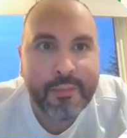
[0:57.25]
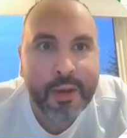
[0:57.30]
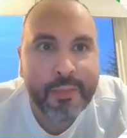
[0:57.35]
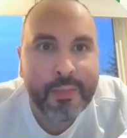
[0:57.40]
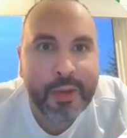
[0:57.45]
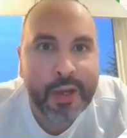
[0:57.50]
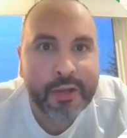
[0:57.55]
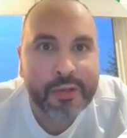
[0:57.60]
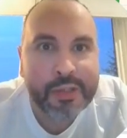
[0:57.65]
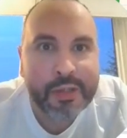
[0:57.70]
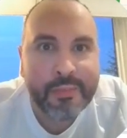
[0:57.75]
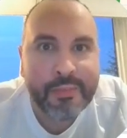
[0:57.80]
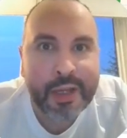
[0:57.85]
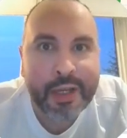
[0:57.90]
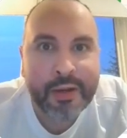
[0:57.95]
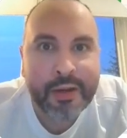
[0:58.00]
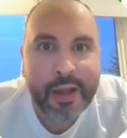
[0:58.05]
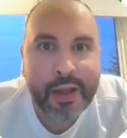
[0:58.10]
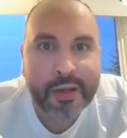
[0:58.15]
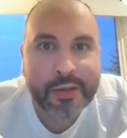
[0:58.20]
momentum
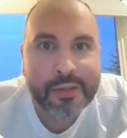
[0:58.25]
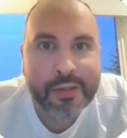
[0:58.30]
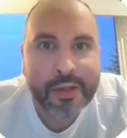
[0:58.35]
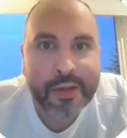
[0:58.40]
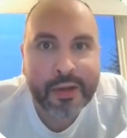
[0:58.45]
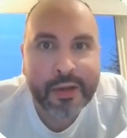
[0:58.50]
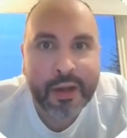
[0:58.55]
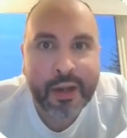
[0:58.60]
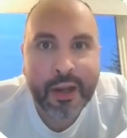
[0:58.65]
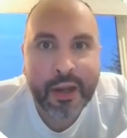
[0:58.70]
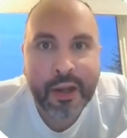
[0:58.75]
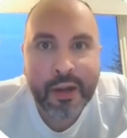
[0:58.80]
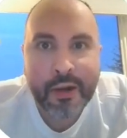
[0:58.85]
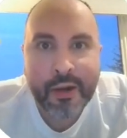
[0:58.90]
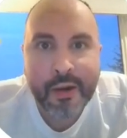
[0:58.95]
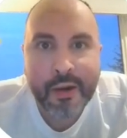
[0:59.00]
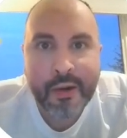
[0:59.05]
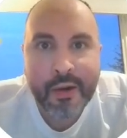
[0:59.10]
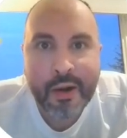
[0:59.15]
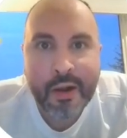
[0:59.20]
index
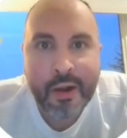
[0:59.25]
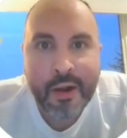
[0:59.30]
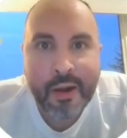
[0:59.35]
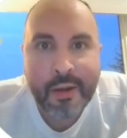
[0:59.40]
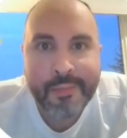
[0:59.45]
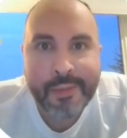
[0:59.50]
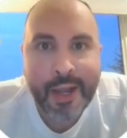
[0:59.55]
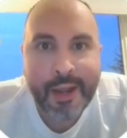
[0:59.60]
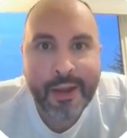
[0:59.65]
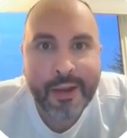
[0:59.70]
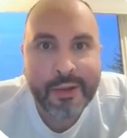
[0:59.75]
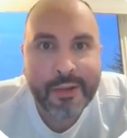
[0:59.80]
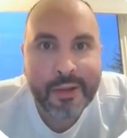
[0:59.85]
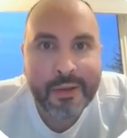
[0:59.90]
indicator and